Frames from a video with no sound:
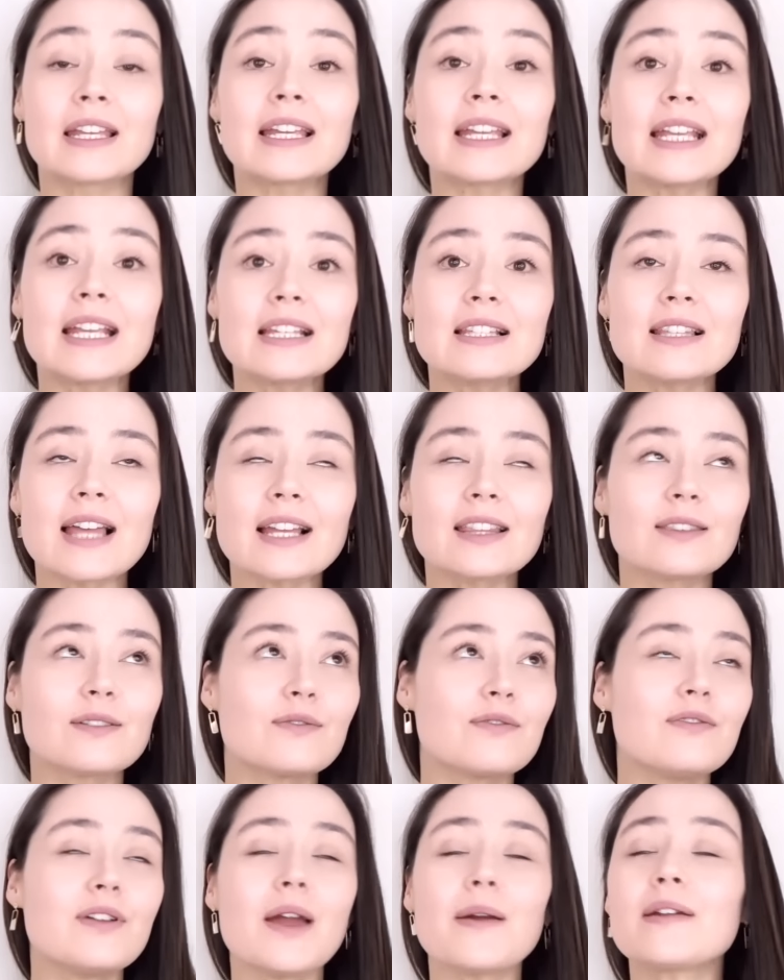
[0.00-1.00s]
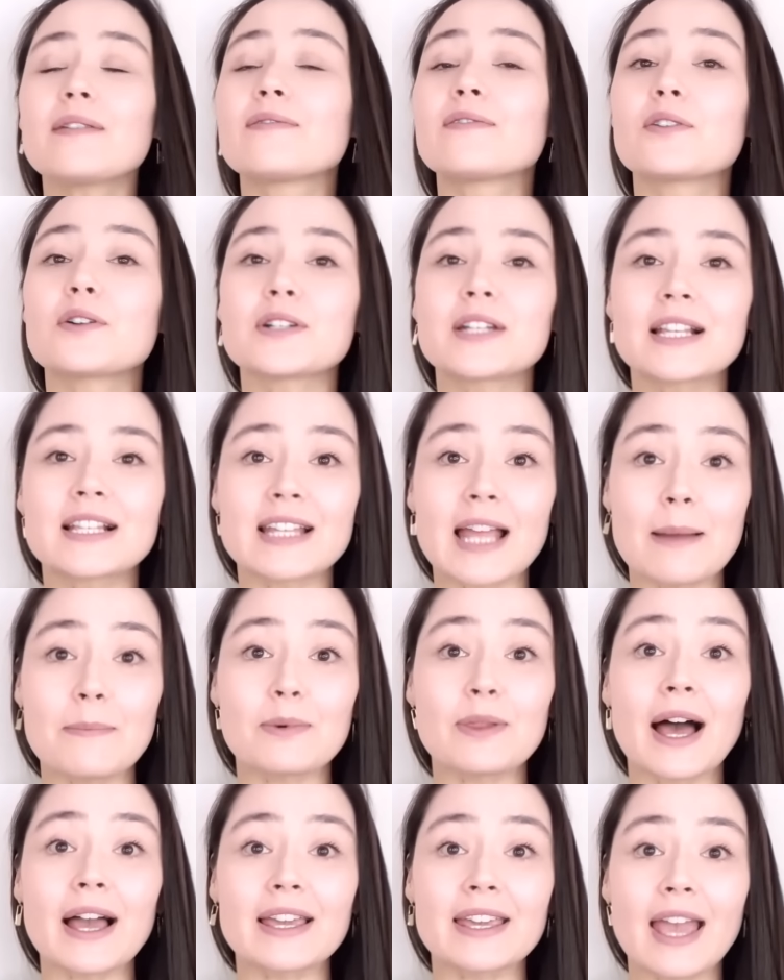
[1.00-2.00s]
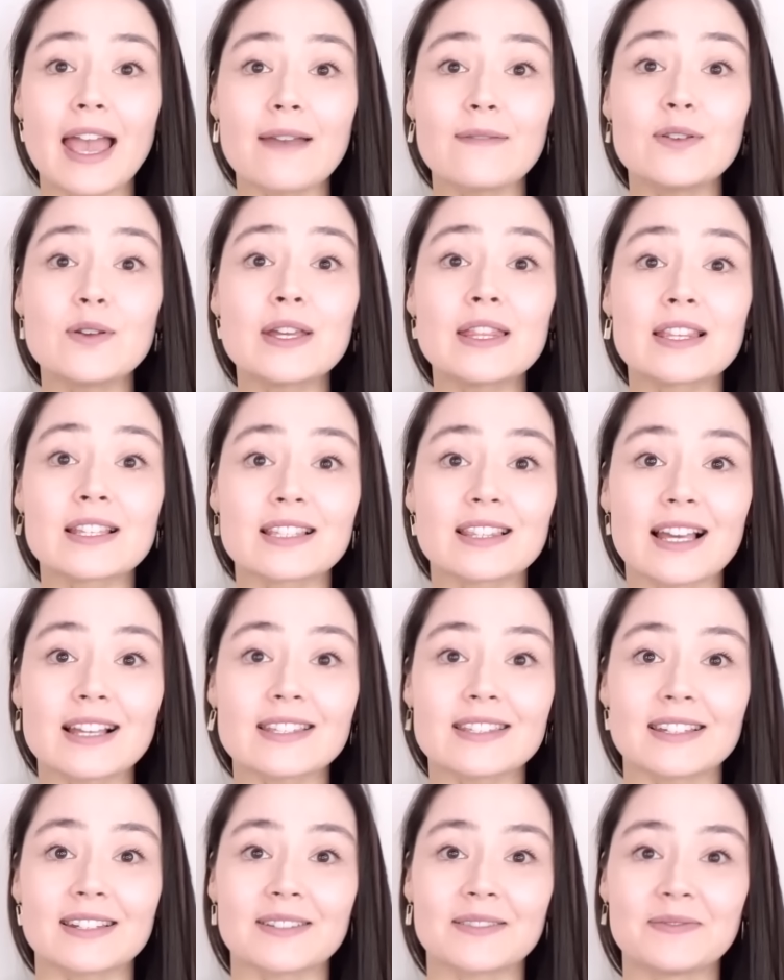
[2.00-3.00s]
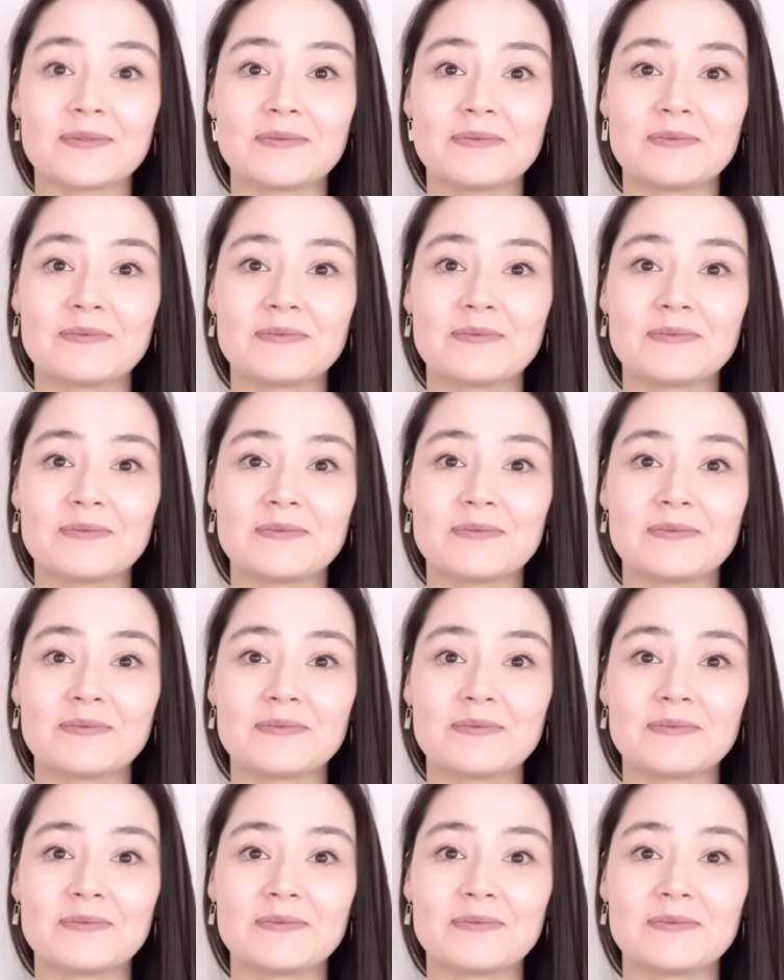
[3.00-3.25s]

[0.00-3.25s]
It's like the very first example I gave you in this lesson.